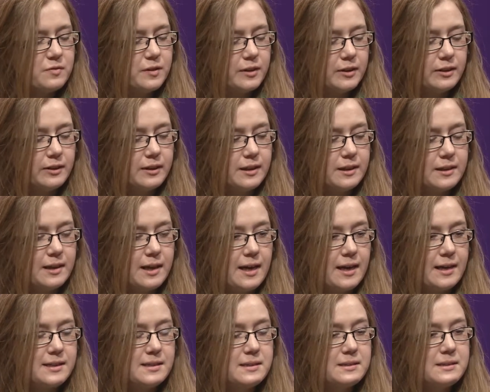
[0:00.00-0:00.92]
fearing
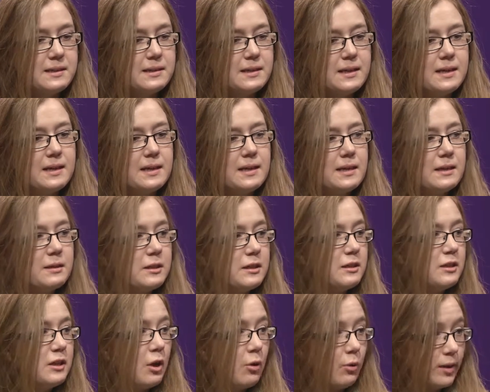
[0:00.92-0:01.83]
that,
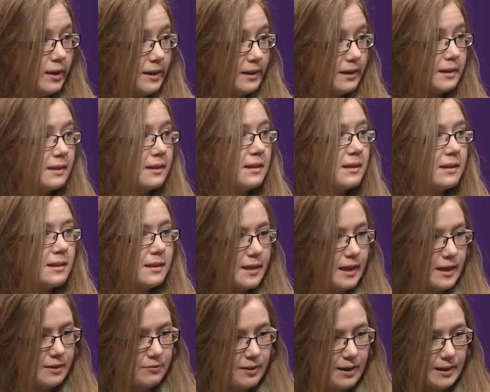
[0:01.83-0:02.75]
knowing
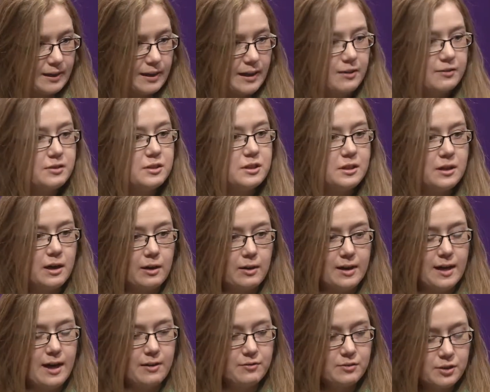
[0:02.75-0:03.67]
that if I left, you know,
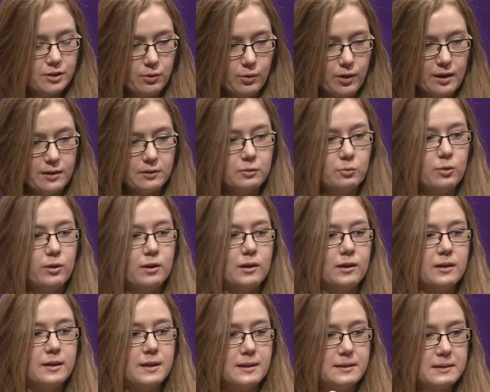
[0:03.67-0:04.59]
I'd have to go out and
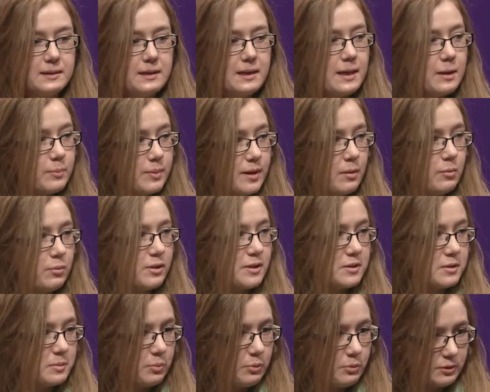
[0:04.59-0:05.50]
work and be able to
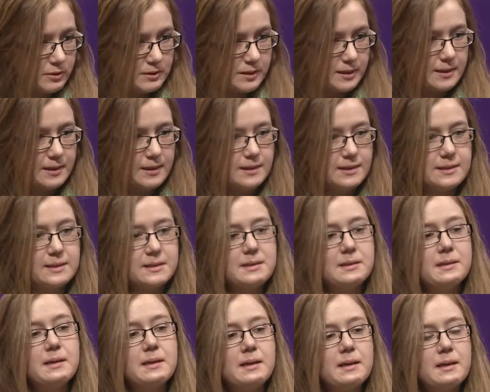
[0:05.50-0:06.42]
support the kids,
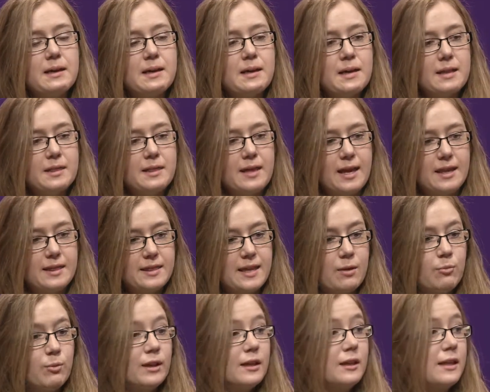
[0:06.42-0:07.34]
that they
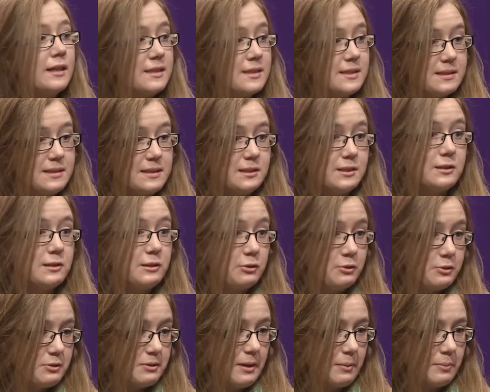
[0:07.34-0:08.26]
would in a sense
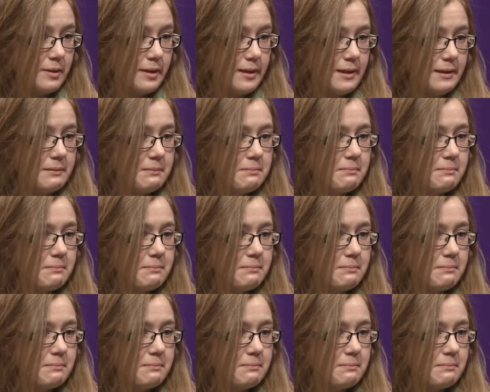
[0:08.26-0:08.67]
lose something.